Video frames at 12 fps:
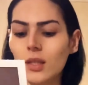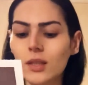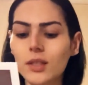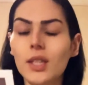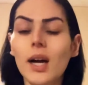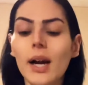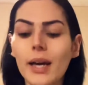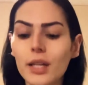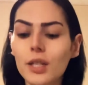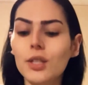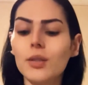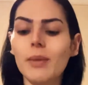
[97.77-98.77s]
Your
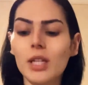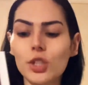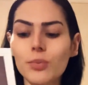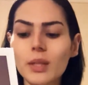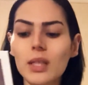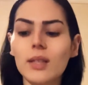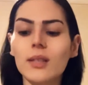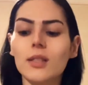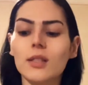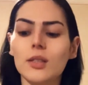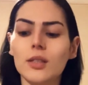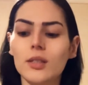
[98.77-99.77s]
height, your
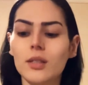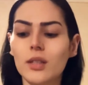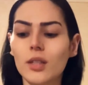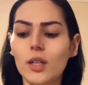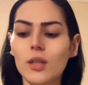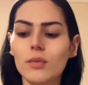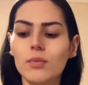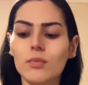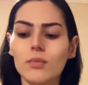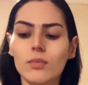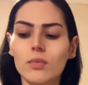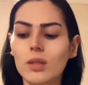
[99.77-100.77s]
measurements, your,
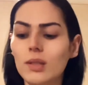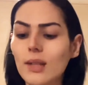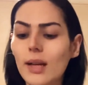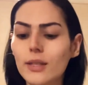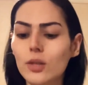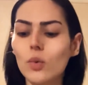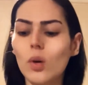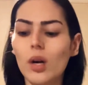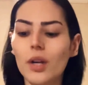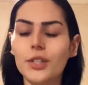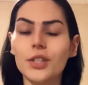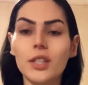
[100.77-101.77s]
what size you
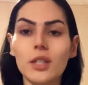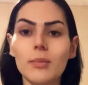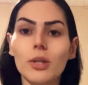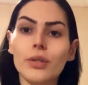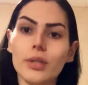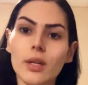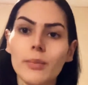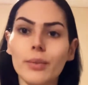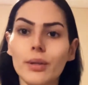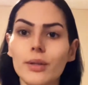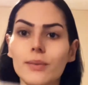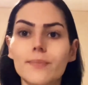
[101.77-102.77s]
are, your email, your
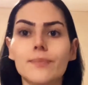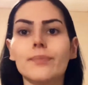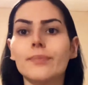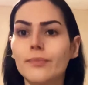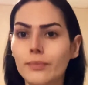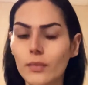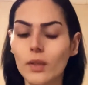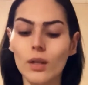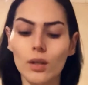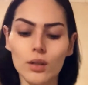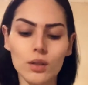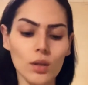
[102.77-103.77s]
number,
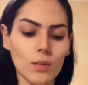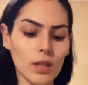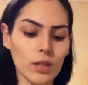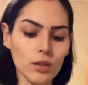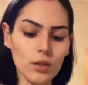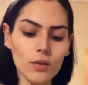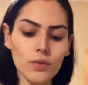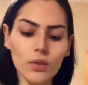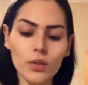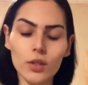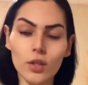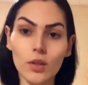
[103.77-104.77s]
so on and so
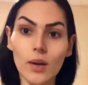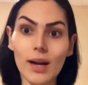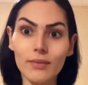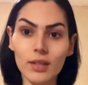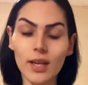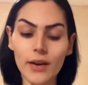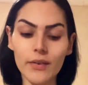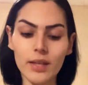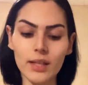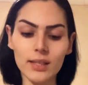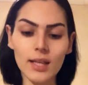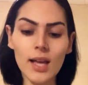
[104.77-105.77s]
forth. So you have to carry
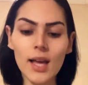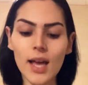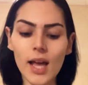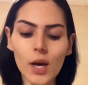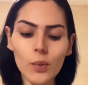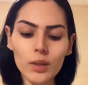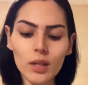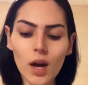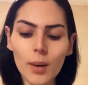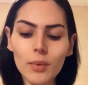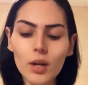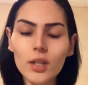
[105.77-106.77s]
this. And with
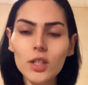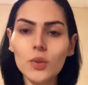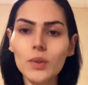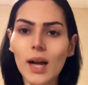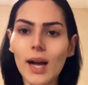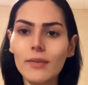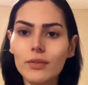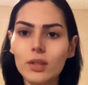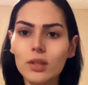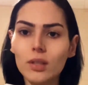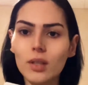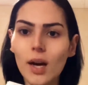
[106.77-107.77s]
comp cards, you would have
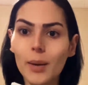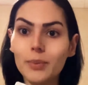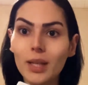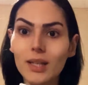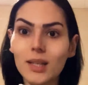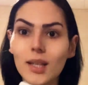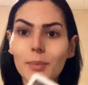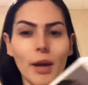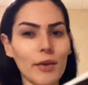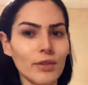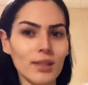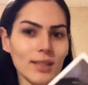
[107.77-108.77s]
to update them
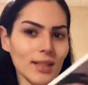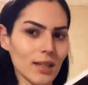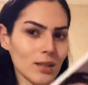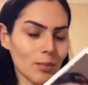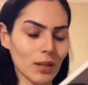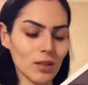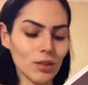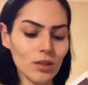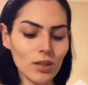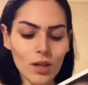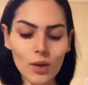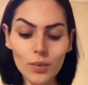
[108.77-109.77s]
every 6 months or
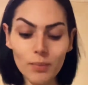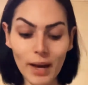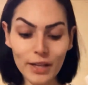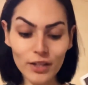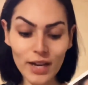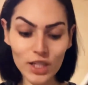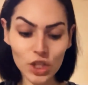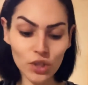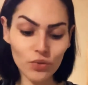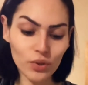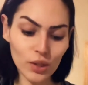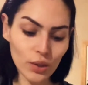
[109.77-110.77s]
so. Mine are actually
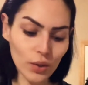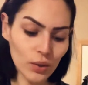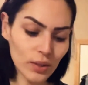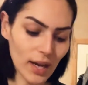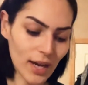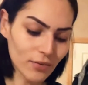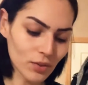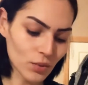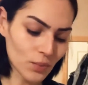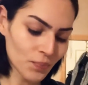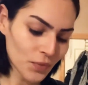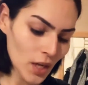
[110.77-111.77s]
really old. I have
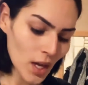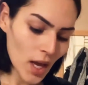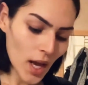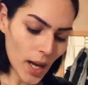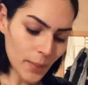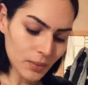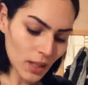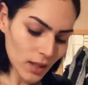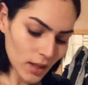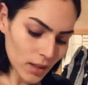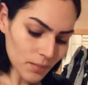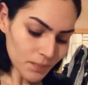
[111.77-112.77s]
to update
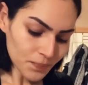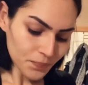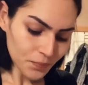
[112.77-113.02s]
them,